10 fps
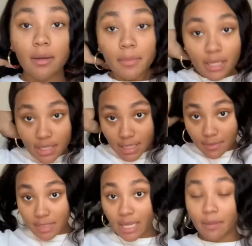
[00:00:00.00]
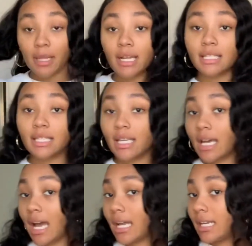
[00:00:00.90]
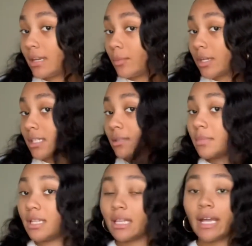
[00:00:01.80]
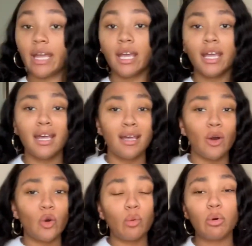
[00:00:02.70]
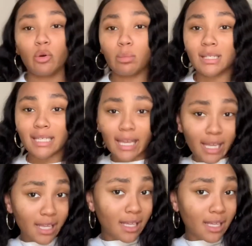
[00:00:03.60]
but at the same time, like I said, I didn't want it to be like uber uber tight.